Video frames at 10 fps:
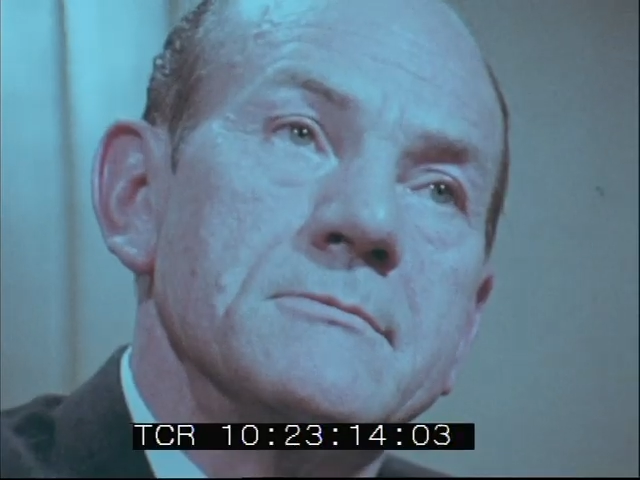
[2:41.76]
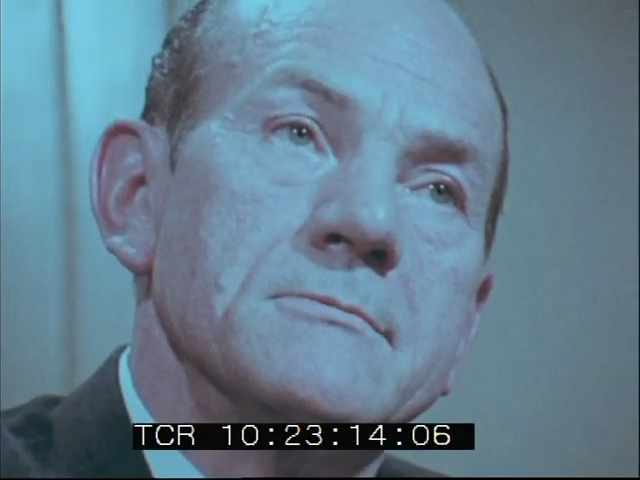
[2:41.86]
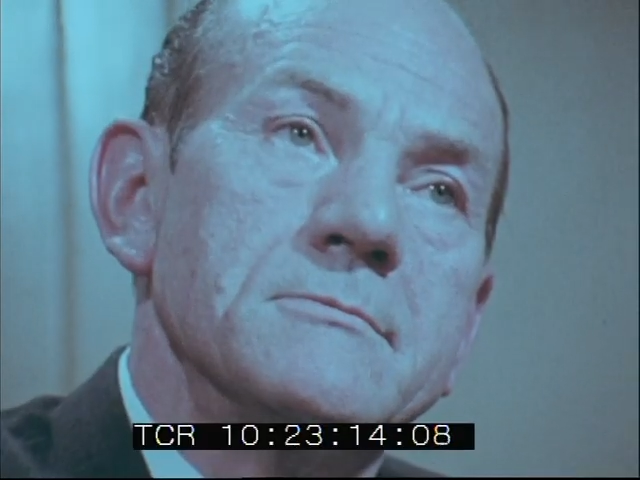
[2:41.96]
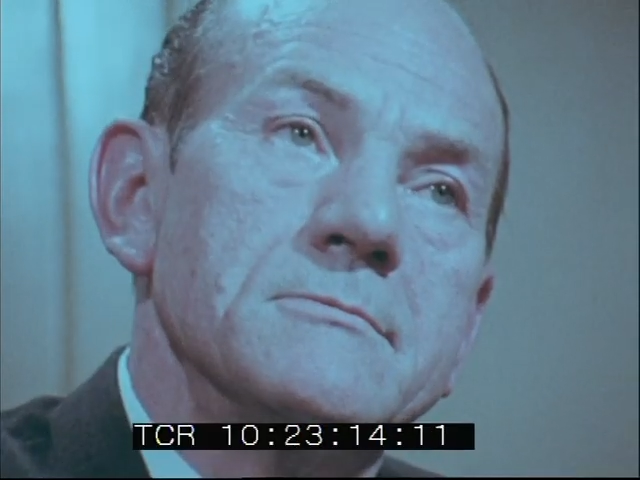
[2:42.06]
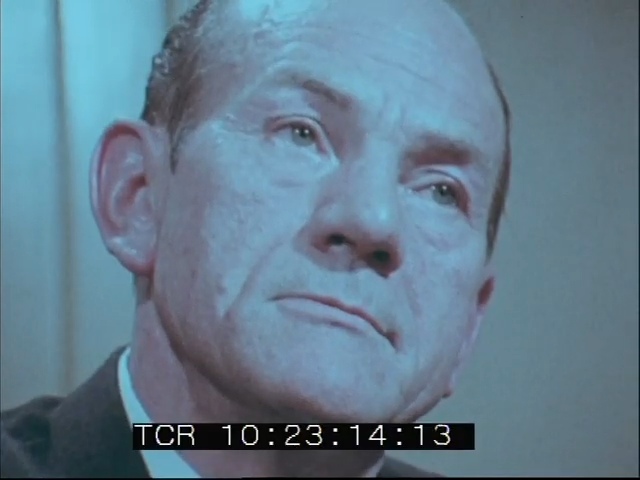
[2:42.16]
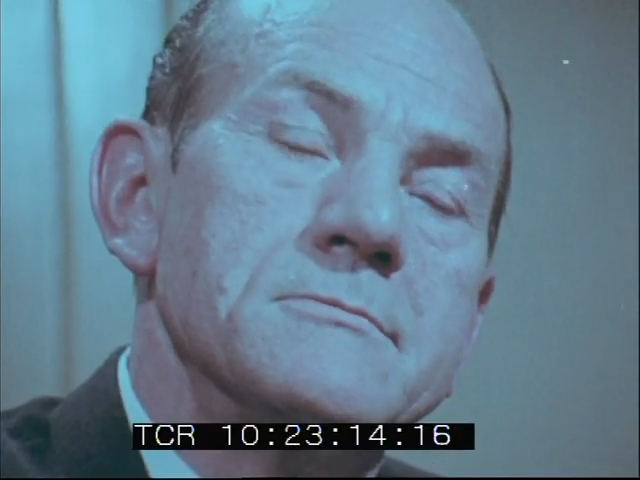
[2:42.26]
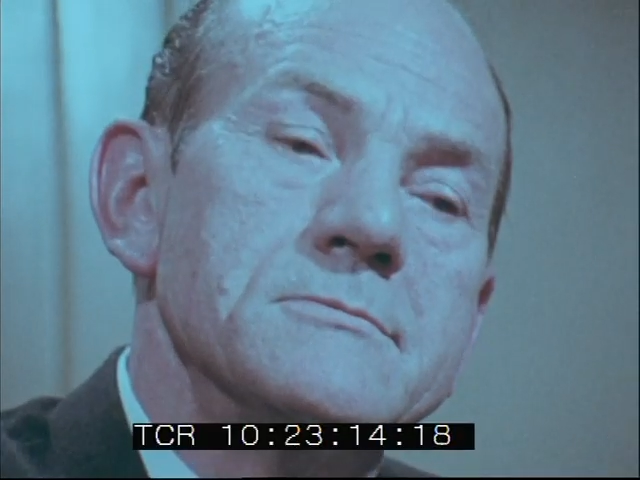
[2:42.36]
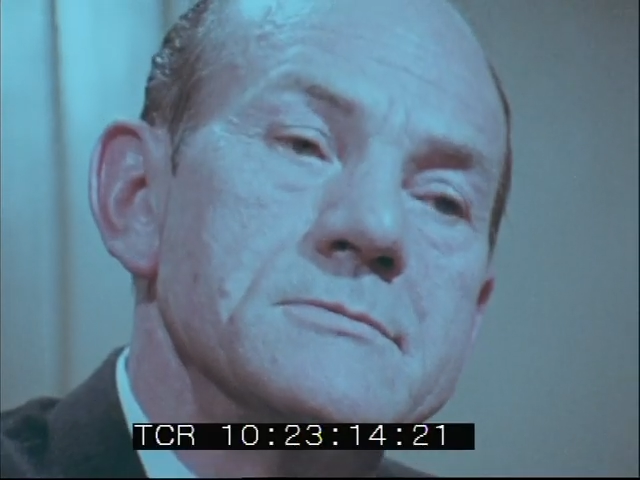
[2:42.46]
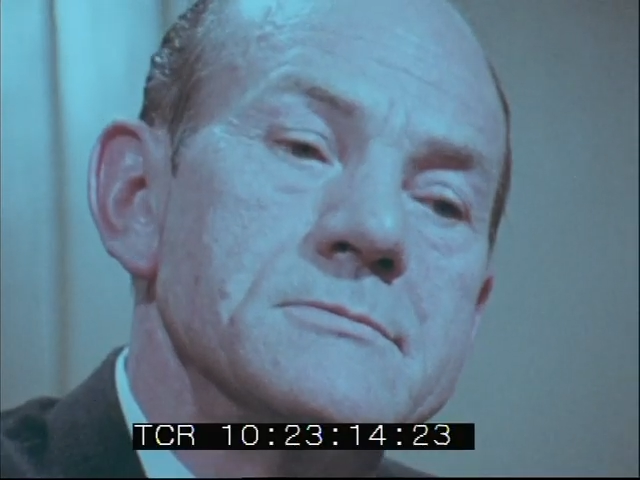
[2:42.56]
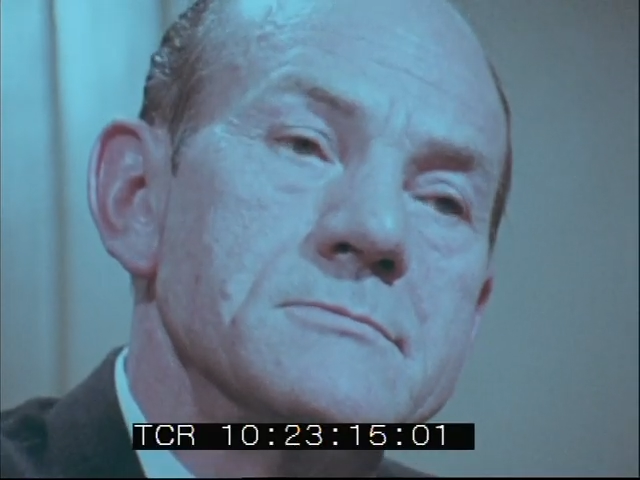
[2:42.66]
Do you think
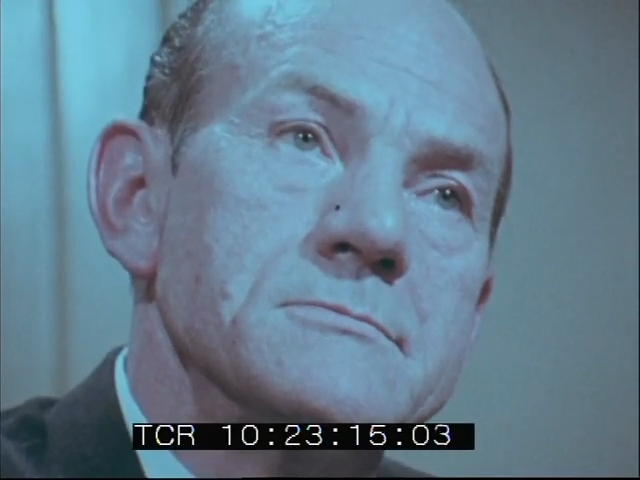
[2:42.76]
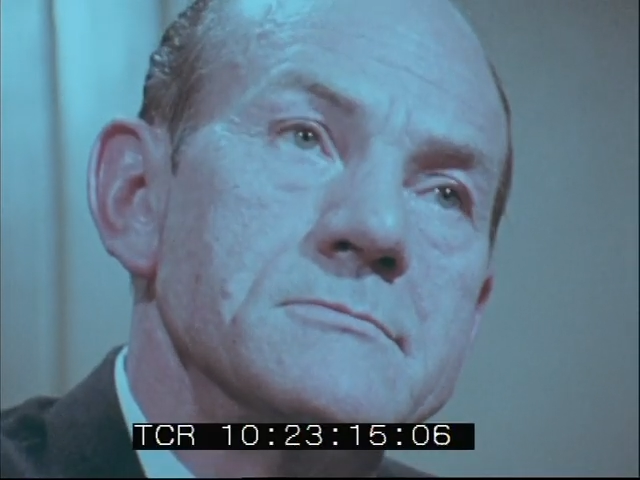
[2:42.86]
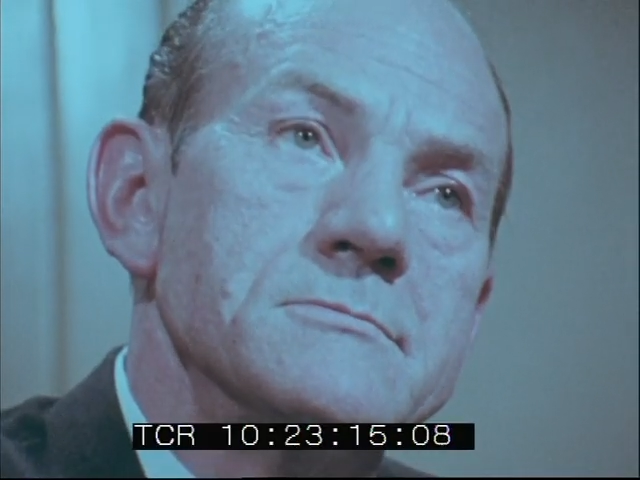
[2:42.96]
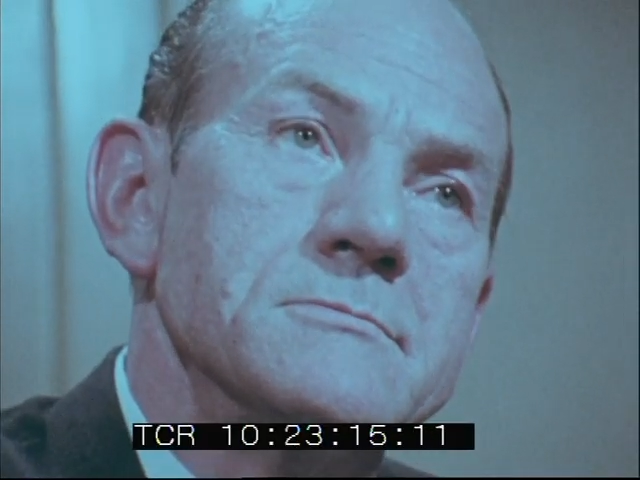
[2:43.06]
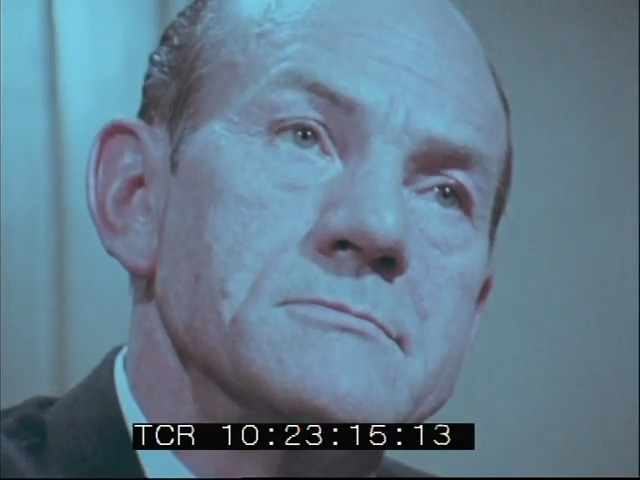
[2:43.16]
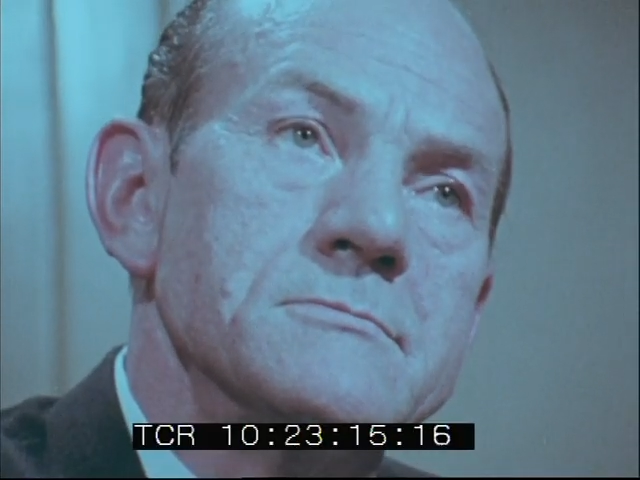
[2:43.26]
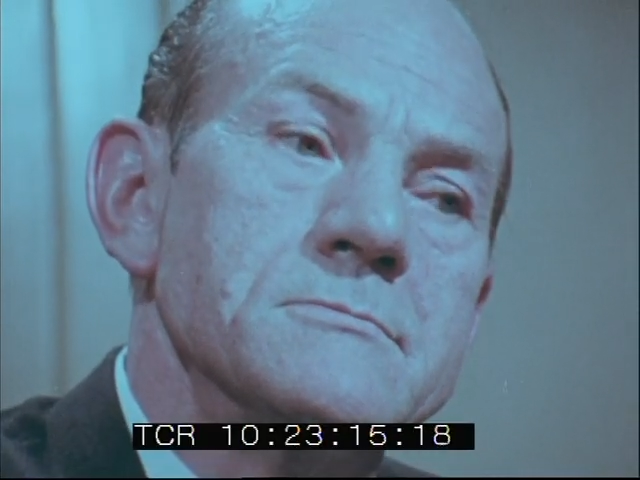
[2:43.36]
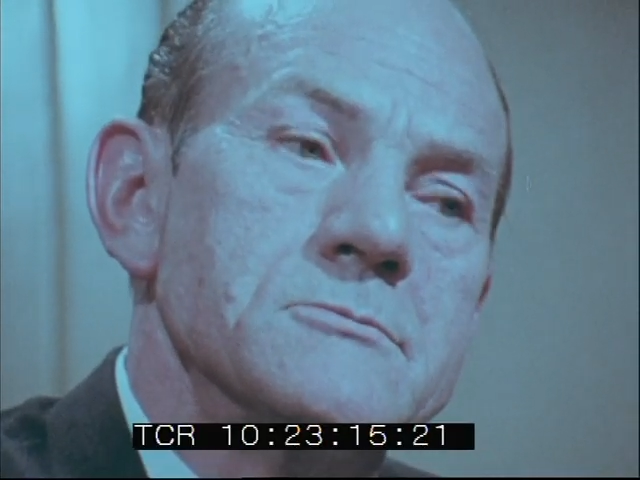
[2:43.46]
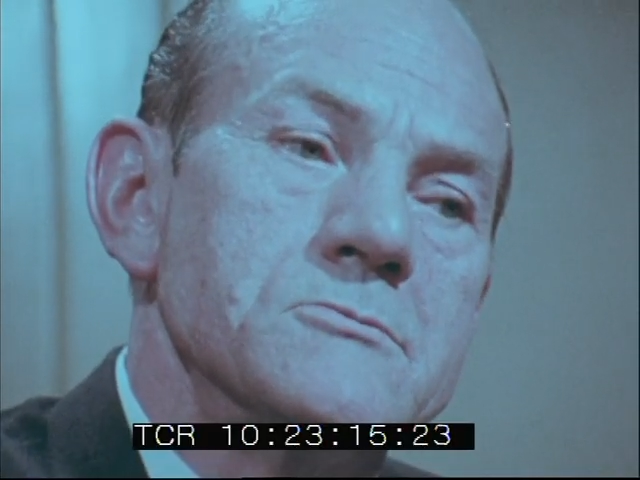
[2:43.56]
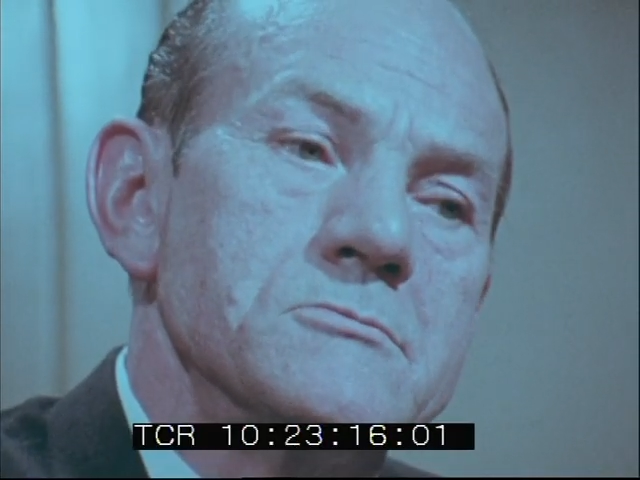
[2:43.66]
about the war now?
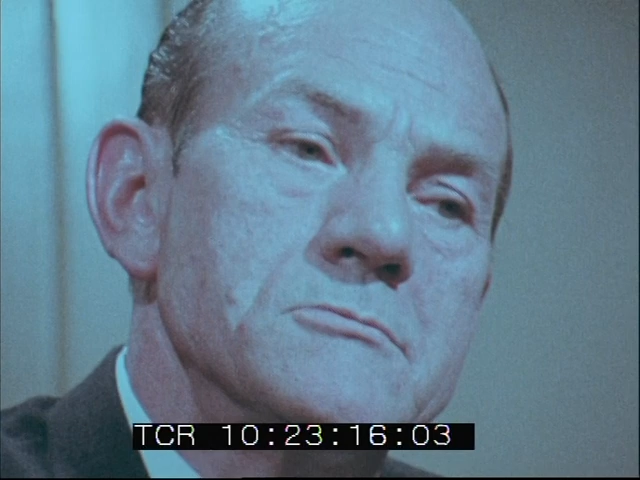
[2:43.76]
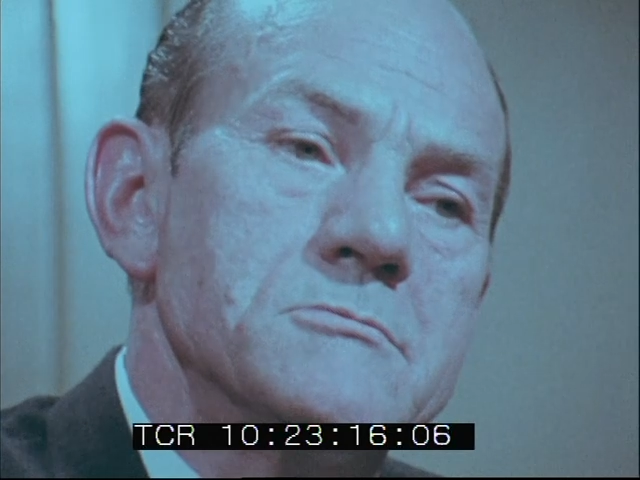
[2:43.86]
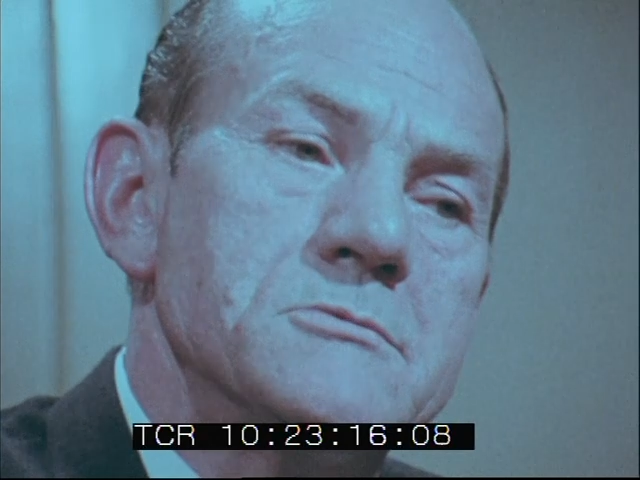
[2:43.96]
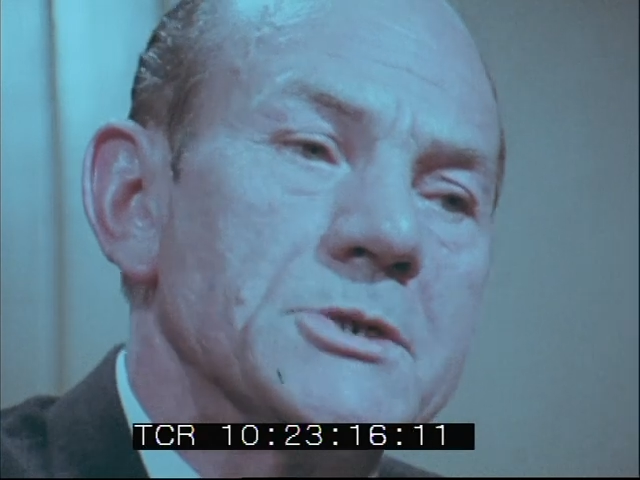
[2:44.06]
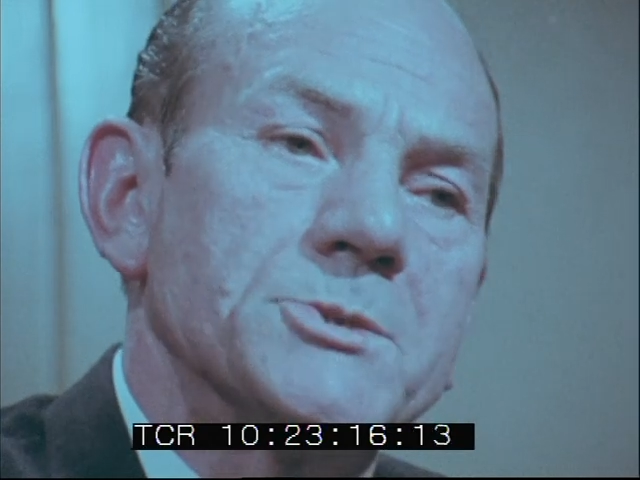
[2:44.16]
I